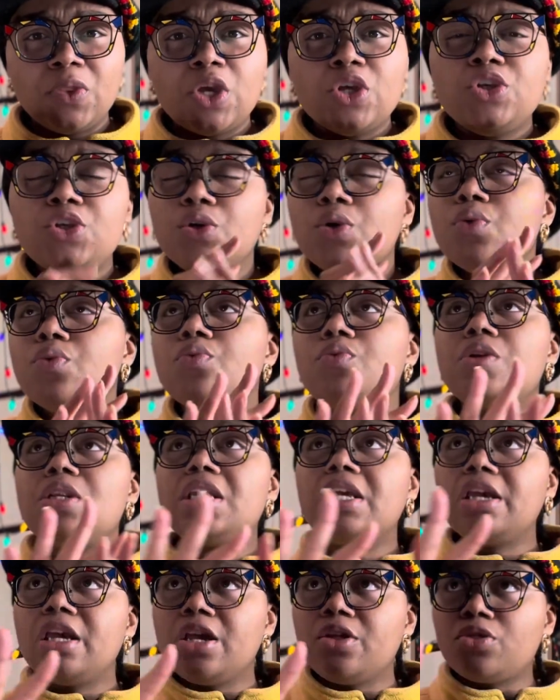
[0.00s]
You don't
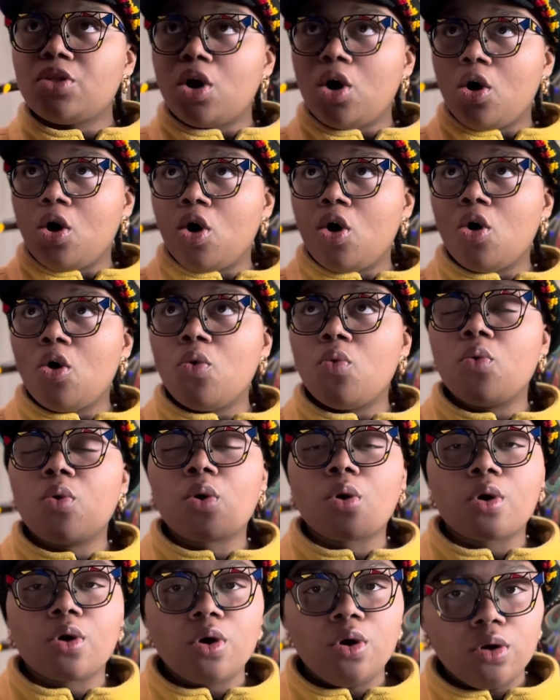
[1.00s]
need the whole
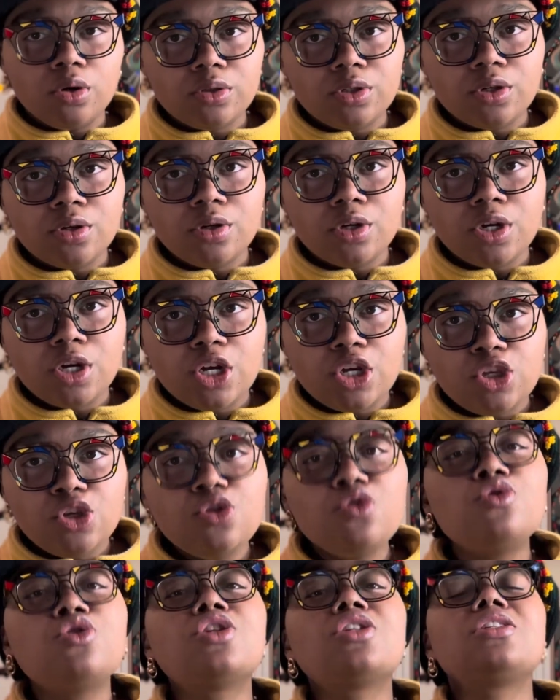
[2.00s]
world.
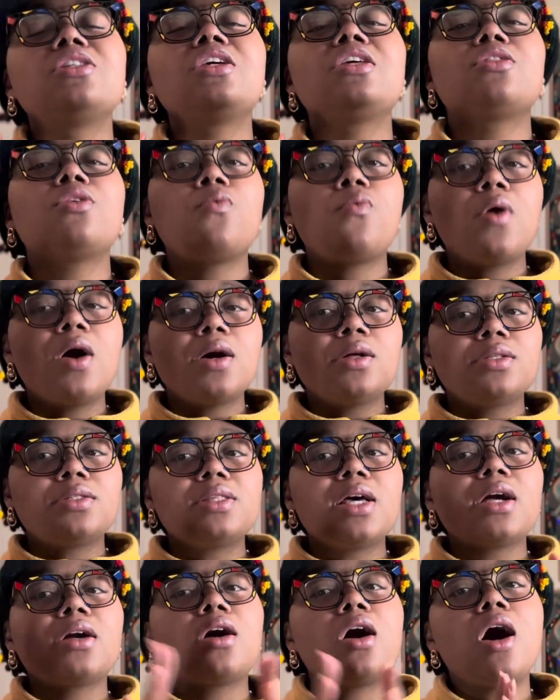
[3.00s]
You just need the ones
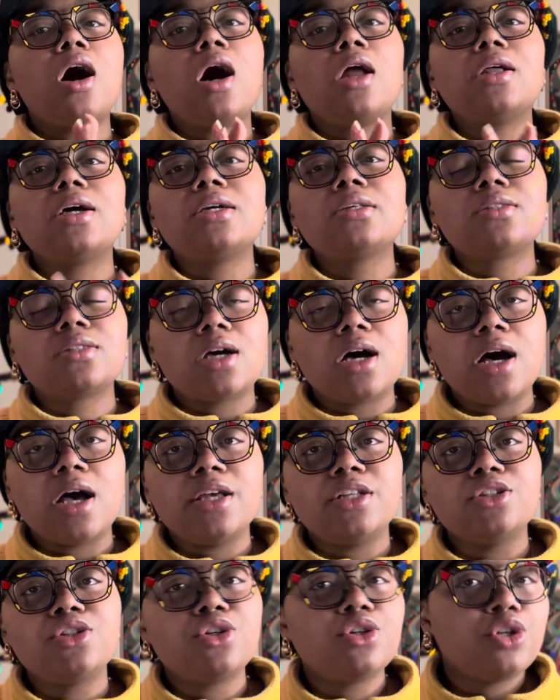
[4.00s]
that God
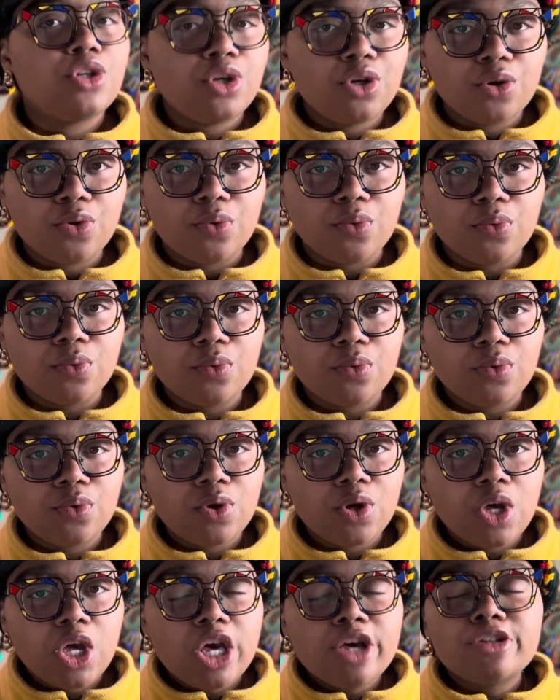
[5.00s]
assigned to you.
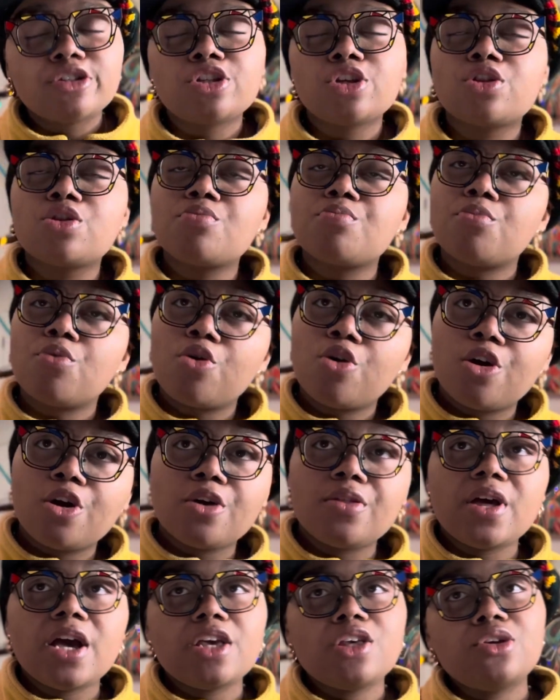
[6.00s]
So the more
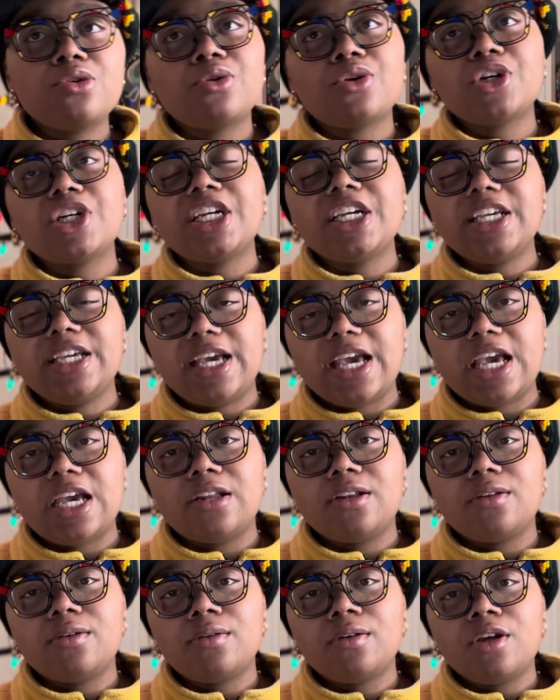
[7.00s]
that you
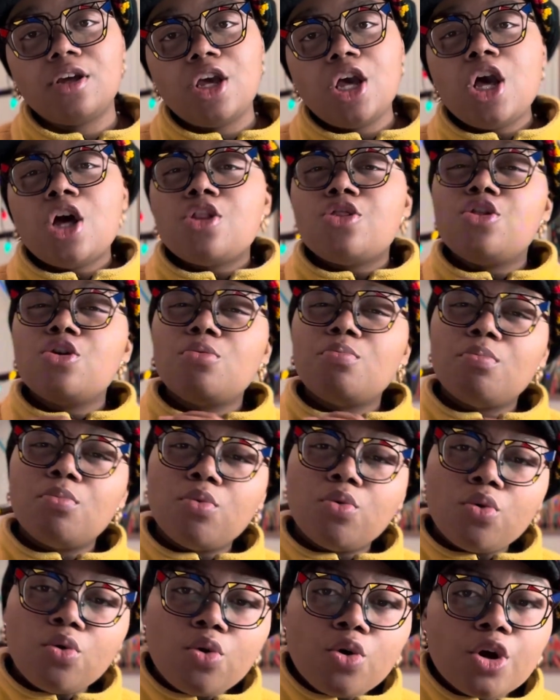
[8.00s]
create, the
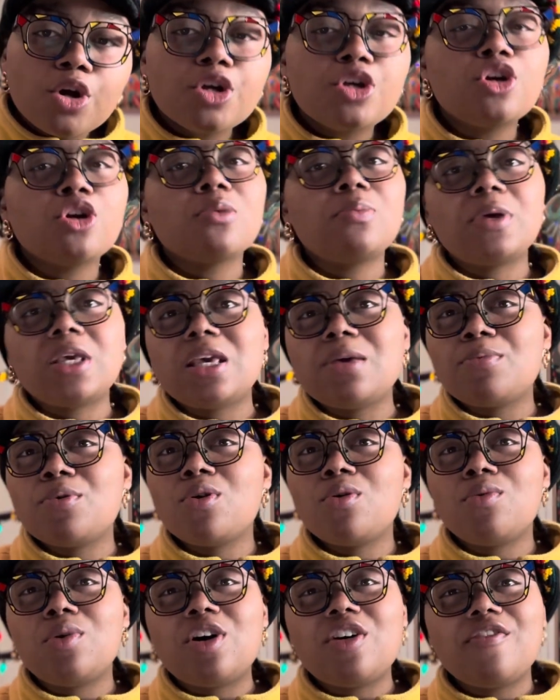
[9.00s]
more your
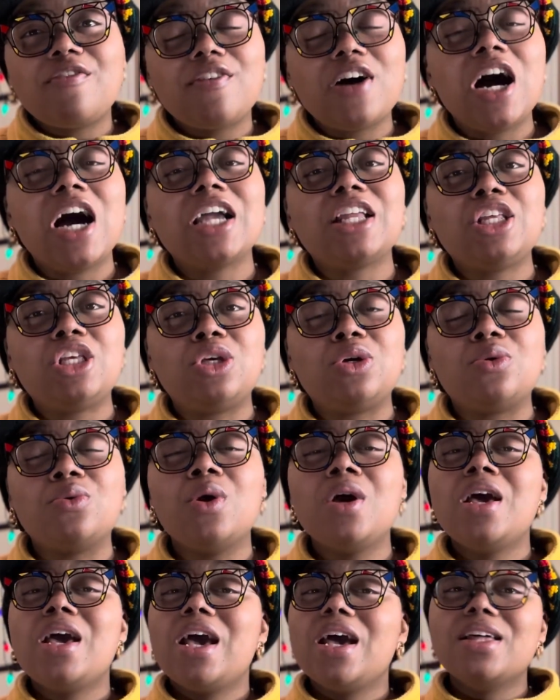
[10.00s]
people will find you.
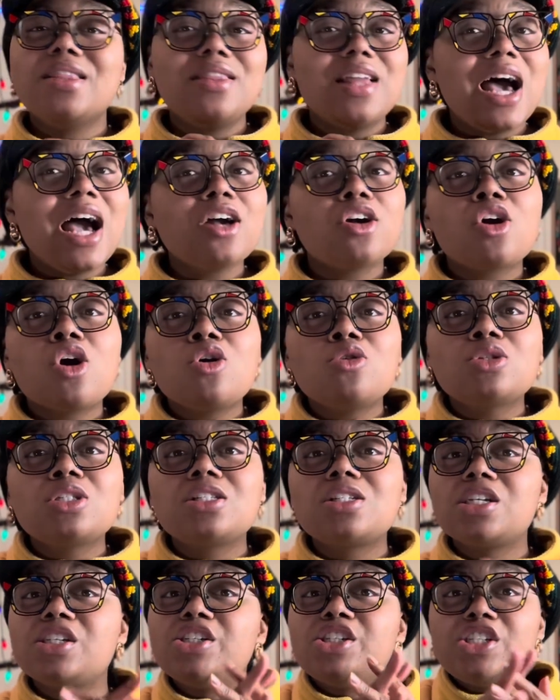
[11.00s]
And that goes
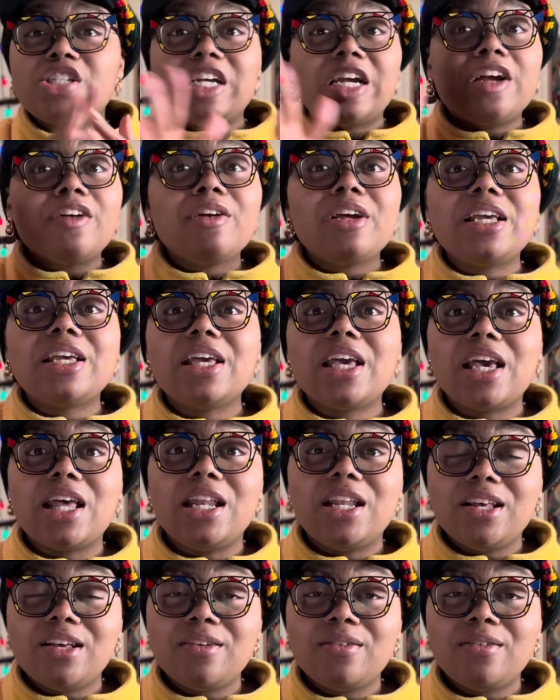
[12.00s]
to sharing it.